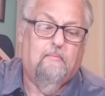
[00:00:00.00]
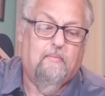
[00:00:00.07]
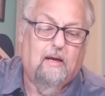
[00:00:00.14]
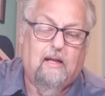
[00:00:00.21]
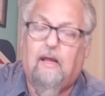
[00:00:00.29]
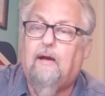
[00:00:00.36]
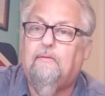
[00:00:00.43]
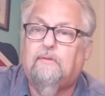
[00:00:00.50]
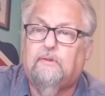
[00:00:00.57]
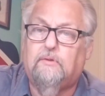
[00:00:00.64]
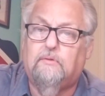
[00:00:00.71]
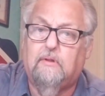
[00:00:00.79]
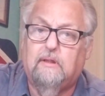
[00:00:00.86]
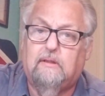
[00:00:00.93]
my life
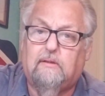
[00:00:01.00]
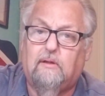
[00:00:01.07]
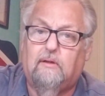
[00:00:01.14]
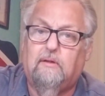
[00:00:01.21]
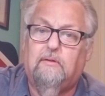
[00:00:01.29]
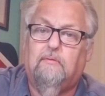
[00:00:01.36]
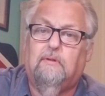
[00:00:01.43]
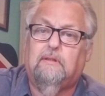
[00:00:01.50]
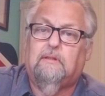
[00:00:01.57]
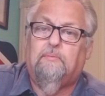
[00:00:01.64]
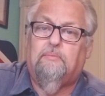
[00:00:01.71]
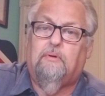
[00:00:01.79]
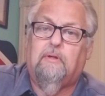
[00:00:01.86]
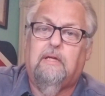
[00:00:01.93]
story started once
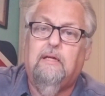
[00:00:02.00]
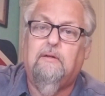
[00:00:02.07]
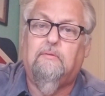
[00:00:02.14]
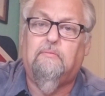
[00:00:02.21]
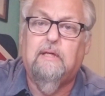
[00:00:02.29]
upon a hill.